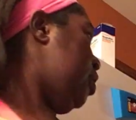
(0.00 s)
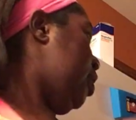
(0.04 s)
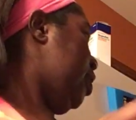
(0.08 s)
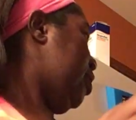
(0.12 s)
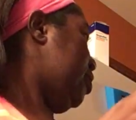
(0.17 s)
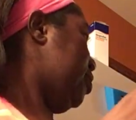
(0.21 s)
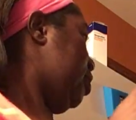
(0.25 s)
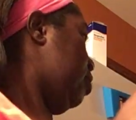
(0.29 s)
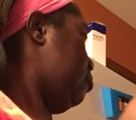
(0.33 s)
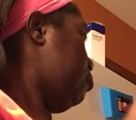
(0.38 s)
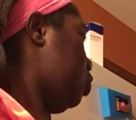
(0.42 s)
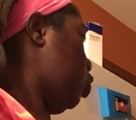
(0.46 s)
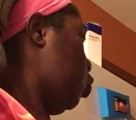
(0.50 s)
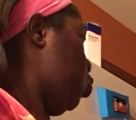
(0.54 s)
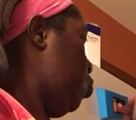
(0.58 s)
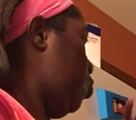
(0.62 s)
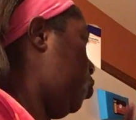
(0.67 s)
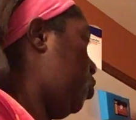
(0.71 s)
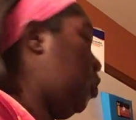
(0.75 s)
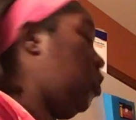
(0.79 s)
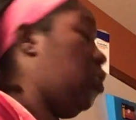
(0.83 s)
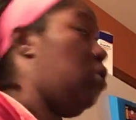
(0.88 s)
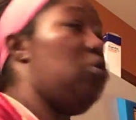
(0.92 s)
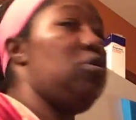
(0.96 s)
as I was
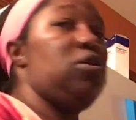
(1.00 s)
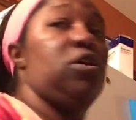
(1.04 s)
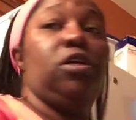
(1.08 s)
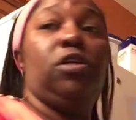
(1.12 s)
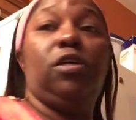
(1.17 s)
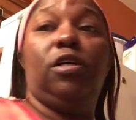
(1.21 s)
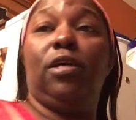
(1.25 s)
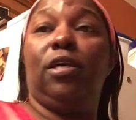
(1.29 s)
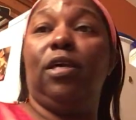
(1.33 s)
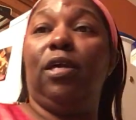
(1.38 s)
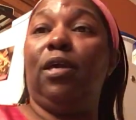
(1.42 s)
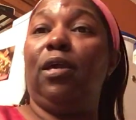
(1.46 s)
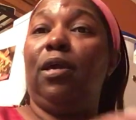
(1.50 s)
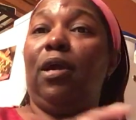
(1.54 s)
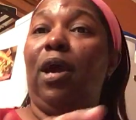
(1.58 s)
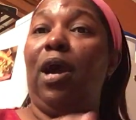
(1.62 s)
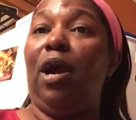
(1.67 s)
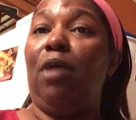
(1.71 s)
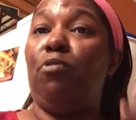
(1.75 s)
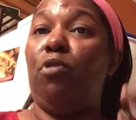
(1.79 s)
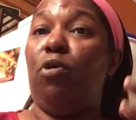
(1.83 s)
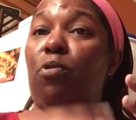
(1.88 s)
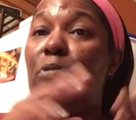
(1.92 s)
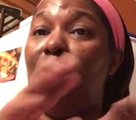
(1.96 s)
going along cooking,
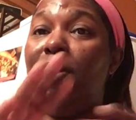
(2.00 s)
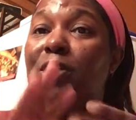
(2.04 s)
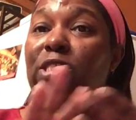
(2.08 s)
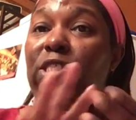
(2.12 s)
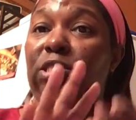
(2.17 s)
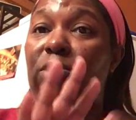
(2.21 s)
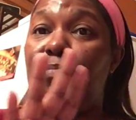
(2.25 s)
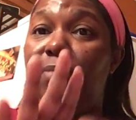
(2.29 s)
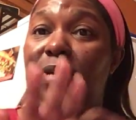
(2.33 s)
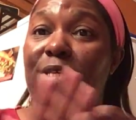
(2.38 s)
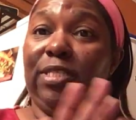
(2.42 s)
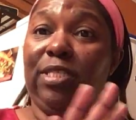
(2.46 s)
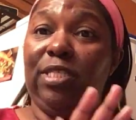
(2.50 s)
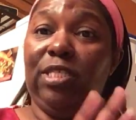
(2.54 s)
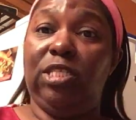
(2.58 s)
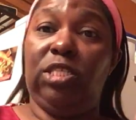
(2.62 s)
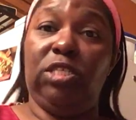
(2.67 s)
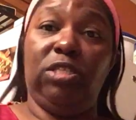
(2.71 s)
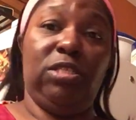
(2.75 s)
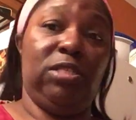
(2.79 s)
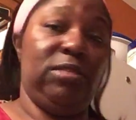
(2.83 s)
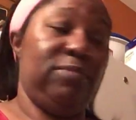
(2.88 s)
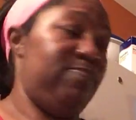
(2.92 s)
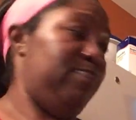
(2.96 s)
I would wash up my
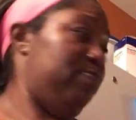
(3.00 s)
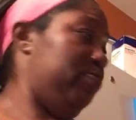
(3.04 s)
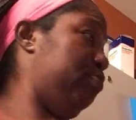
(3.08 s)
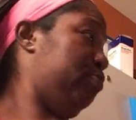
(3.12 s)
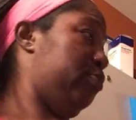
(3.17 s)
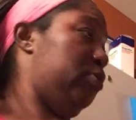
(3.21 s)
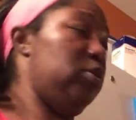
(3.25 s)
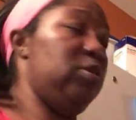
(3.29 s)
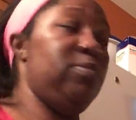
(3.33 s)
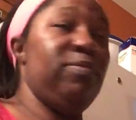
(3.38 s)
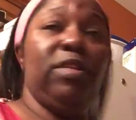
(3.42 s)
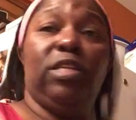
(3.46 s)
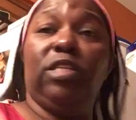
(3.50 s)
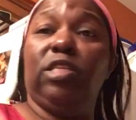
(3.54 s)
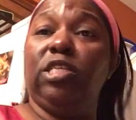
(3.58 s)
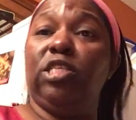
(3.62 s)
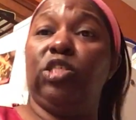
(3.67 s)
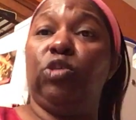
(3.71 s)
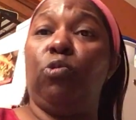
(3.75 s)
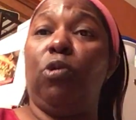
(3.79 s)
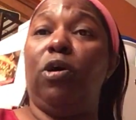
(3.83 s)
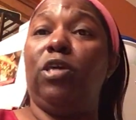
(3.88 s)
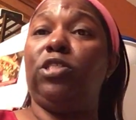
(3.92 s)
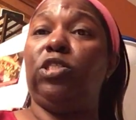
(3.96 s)
dishes, put them in the
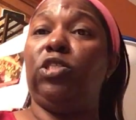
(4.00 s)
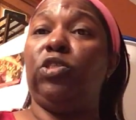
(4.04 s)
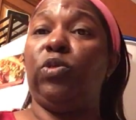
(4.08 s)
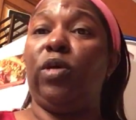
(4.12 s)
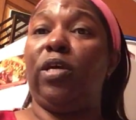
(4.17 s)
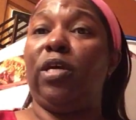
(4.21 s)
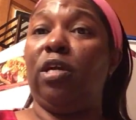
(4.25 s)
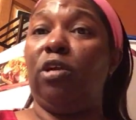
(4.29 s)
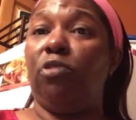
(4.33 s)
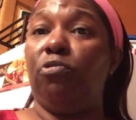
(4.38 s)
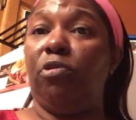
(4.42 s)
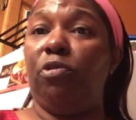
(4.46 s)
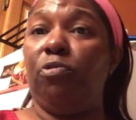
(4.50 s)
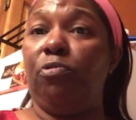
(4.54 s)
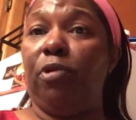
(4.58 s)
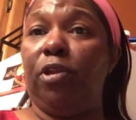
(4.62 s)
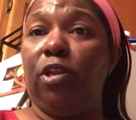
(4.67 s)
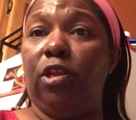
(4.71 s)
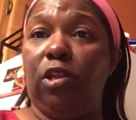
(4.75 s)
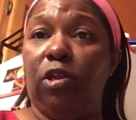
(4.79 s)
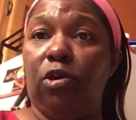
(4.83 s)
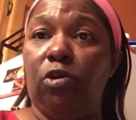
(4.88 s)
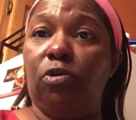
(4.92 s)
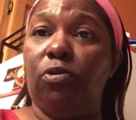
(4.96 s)
dishwasher so I can get ready to run
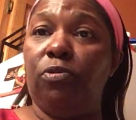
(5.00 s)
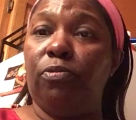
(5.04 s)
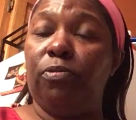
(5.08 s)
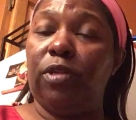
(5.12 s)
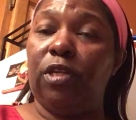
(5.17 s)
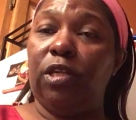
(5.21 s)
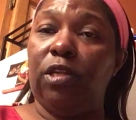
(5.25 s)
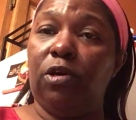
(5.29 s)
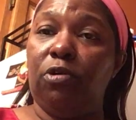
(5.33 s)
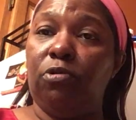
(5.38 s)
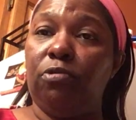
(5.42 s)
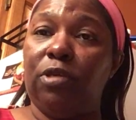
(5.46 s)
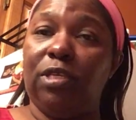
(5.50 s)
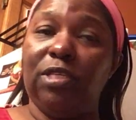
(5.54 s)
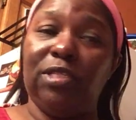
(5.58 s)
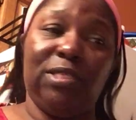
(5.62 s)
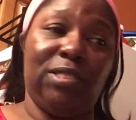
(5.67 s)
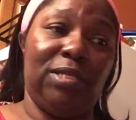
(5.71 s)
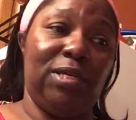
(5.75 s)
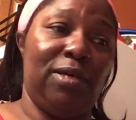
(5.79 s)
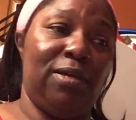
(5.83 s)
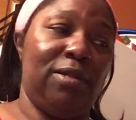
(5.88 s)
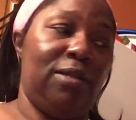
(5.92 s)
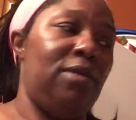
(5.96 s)
a load when the load gets
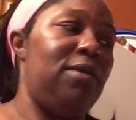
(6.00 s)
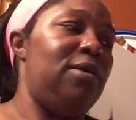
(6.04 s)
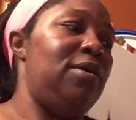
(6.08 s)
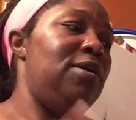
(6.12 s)
done.